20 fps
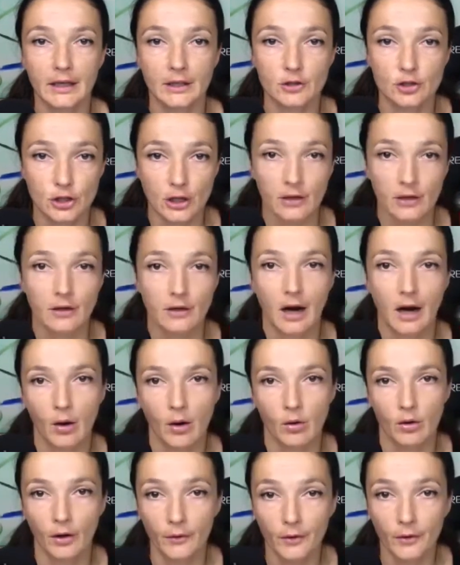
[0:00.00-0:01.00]
share
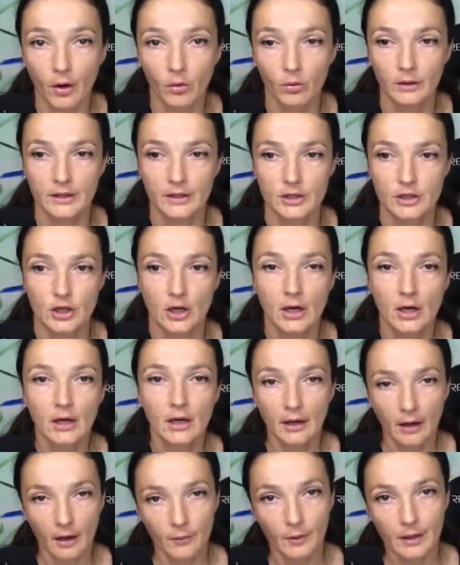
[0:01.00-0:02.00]
our knowledge,
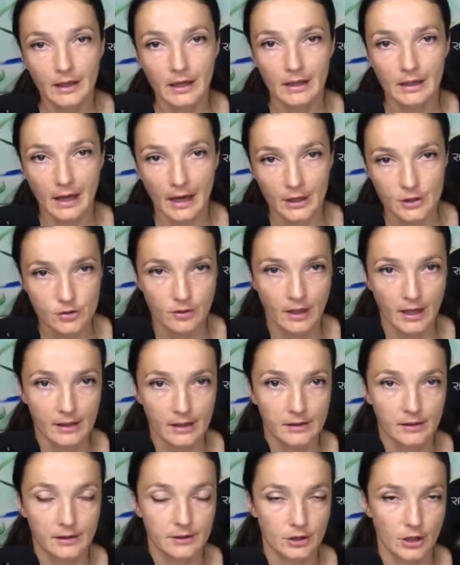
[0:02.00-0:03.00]
and we can
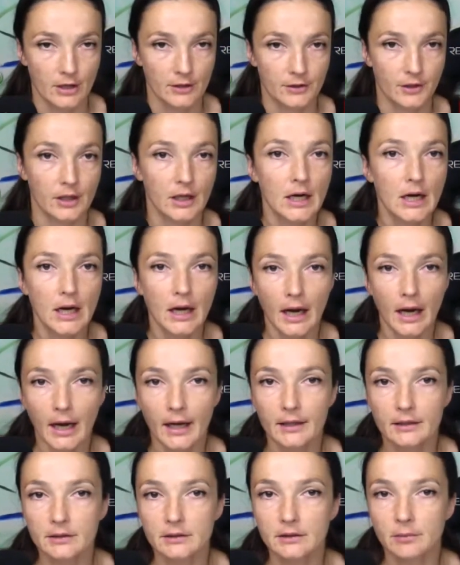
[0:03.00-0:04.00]
educate each other.
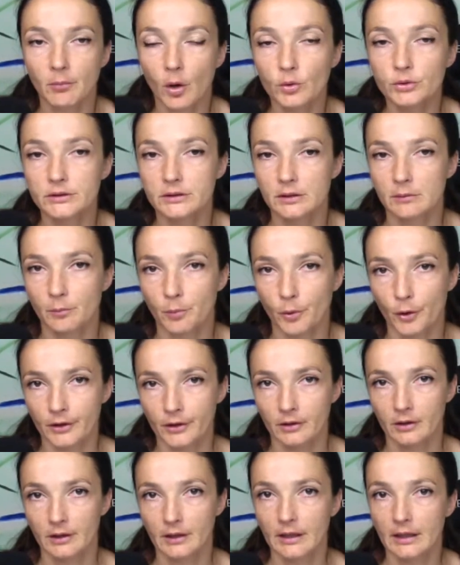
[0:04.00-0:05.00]
And most
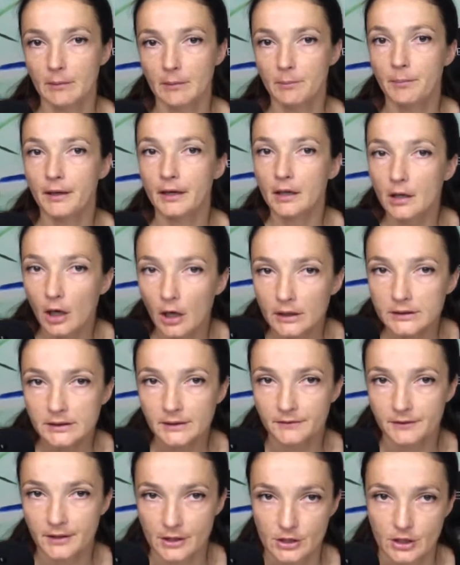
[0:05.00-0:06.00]
importantly, because
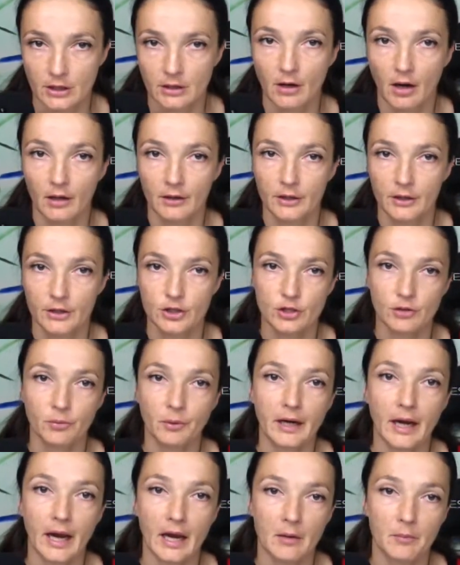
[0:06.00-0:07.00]
of the technology,
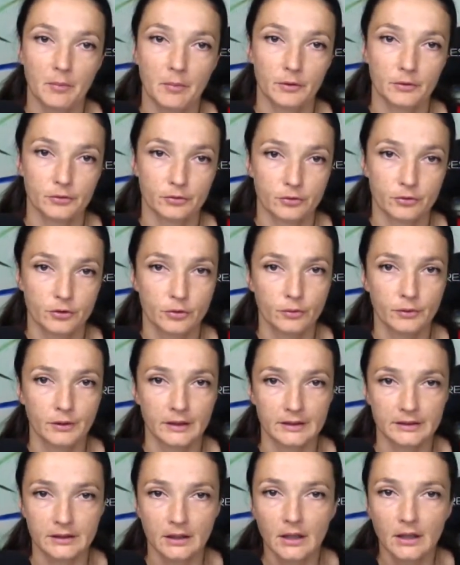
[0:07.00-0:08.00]
we're able to do
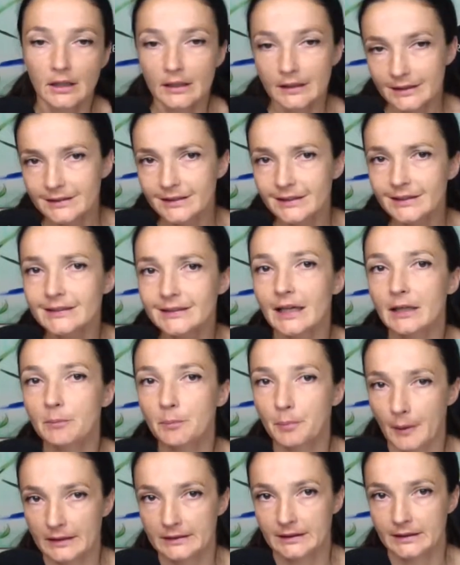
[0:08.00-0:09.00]
this. This is
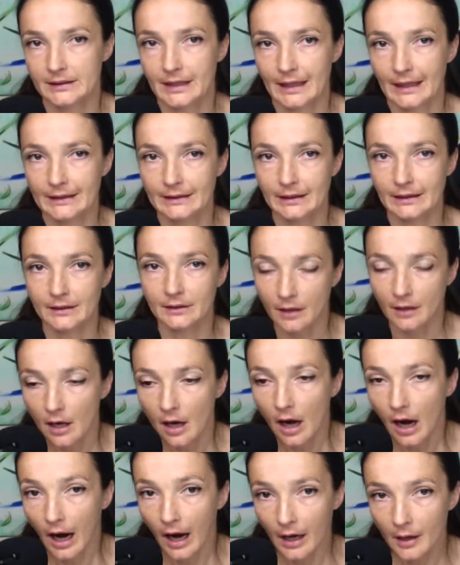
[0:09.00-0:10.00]
unprecedented.
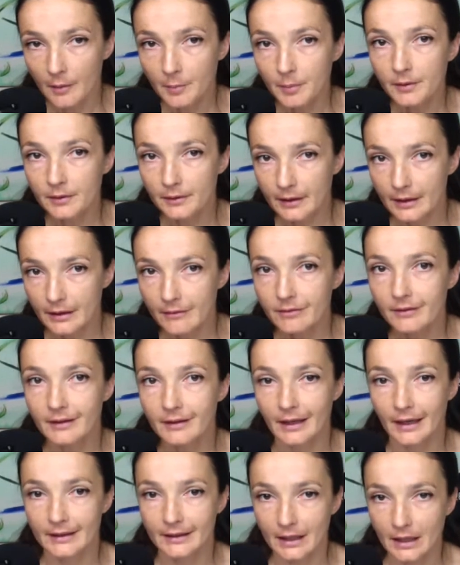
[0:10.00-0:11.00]
I believe
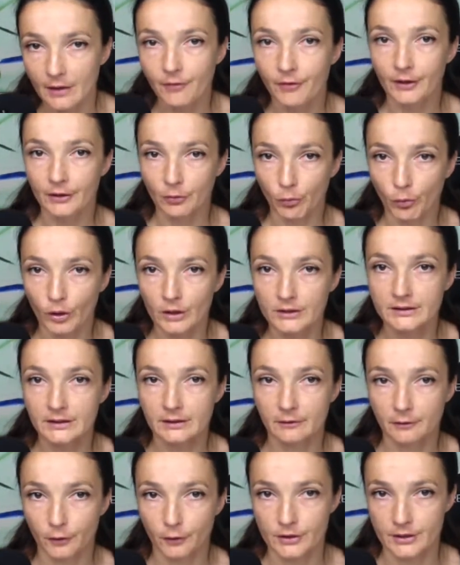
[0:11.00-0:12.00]
that if it
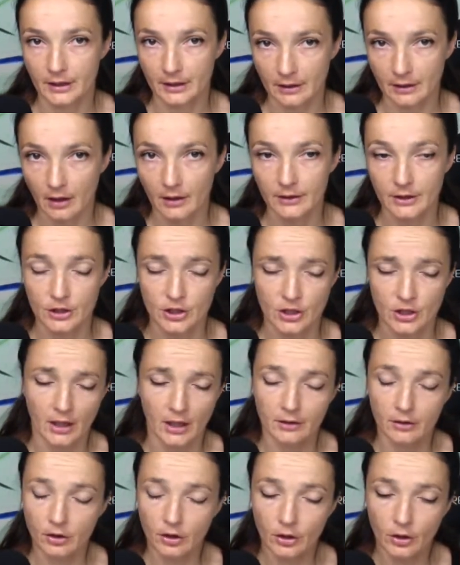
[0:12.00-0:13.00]
wasn't for technology,
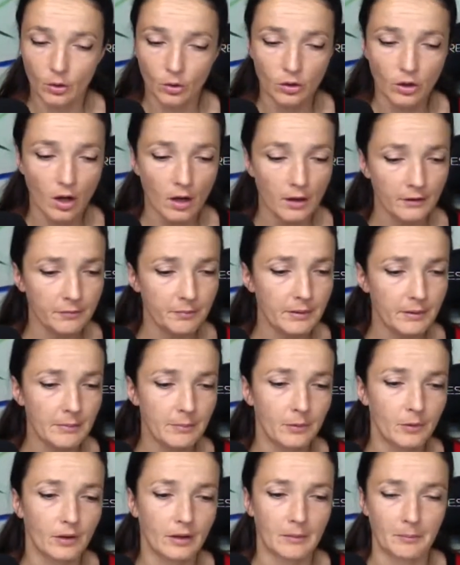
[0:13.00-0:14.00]
and a lot of
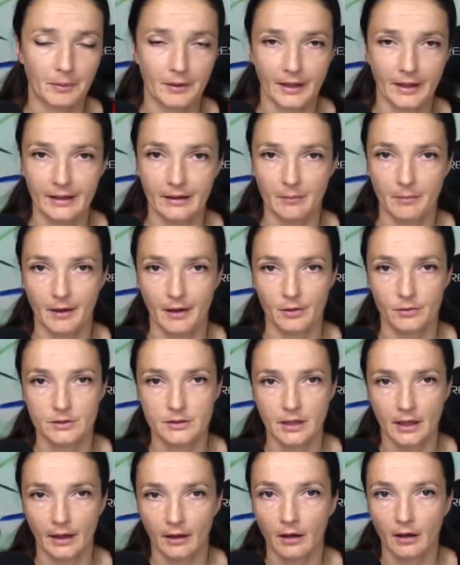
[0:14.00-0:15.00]
people complain about
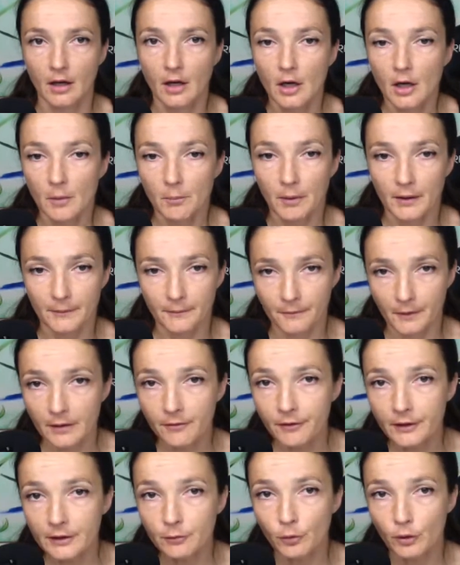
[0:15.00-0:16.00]
tech, but
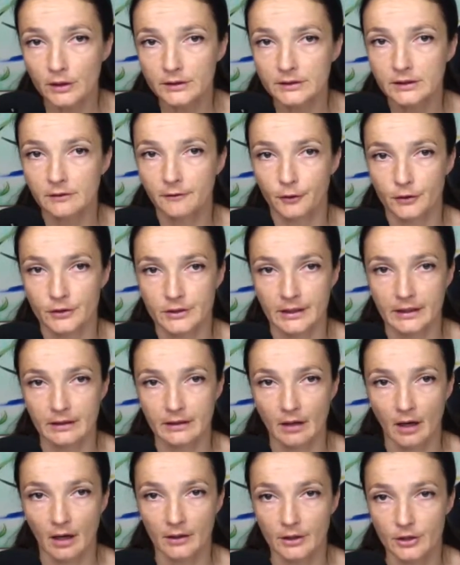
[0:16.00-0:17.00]
if it wasn't for
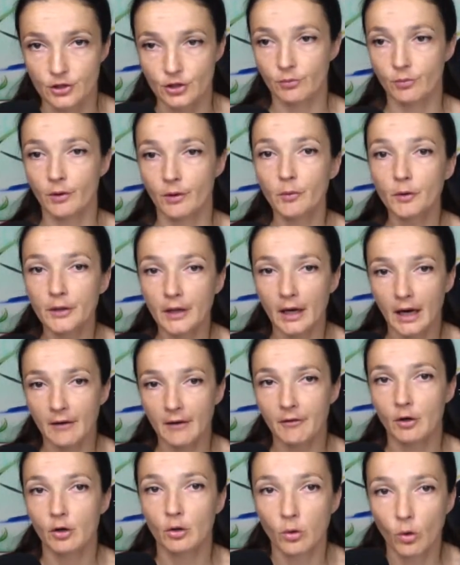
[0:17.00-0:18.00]
technology, we would have
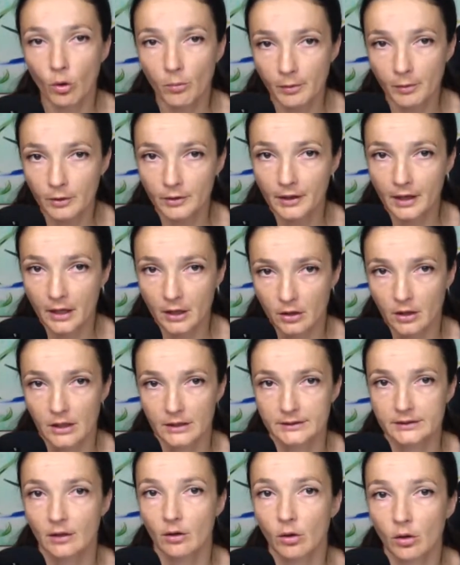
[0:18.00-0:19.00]
a global
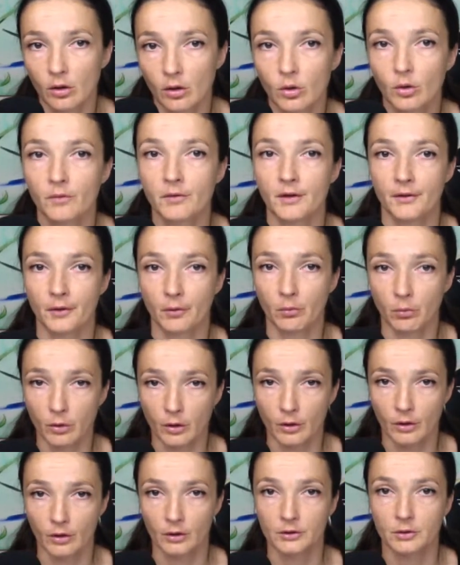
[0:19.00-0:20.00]
chaos all over the
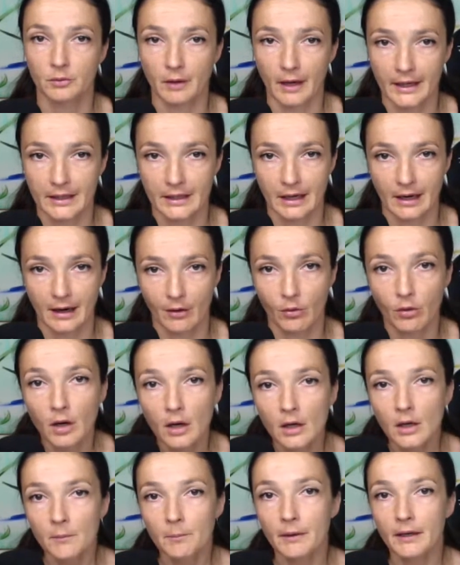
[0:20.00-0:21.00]
world right now,
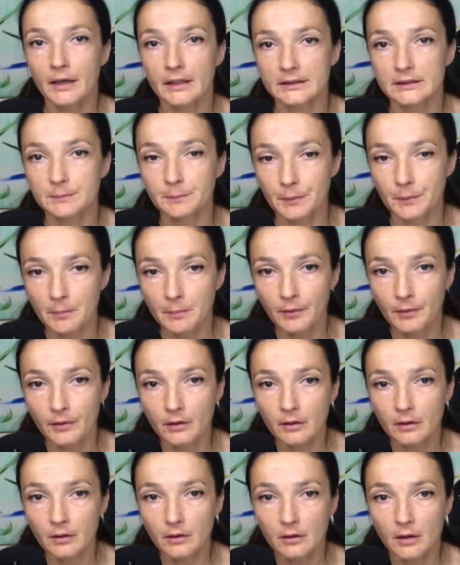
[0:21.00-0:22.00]
because
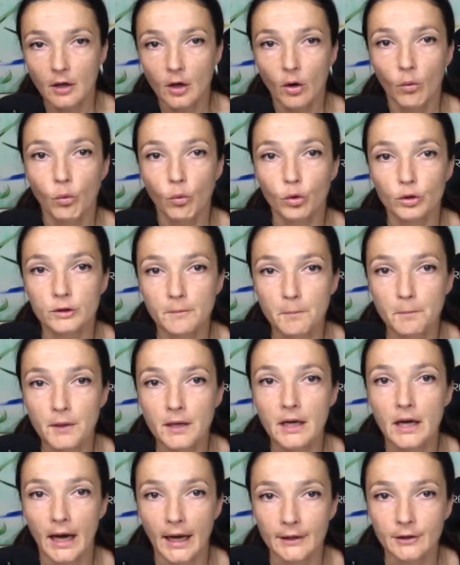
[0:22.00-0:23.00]
people would
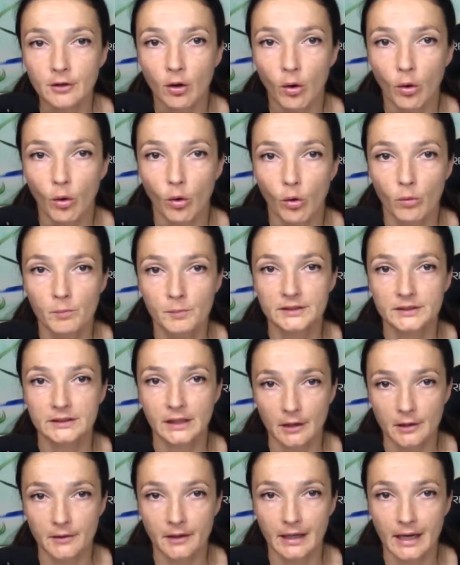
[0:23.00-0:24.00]
be at home,
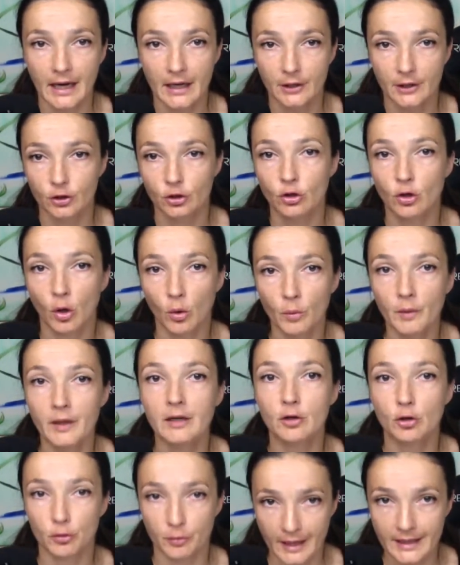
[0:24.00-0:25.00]
segregated,
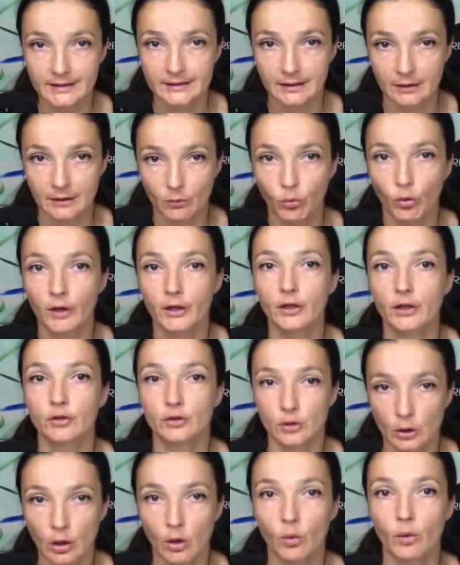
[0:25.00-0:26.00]
going crazy, wanting
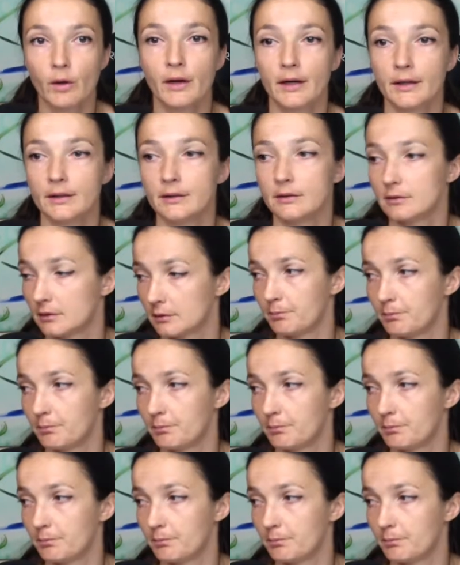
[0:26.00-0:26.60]
to go and,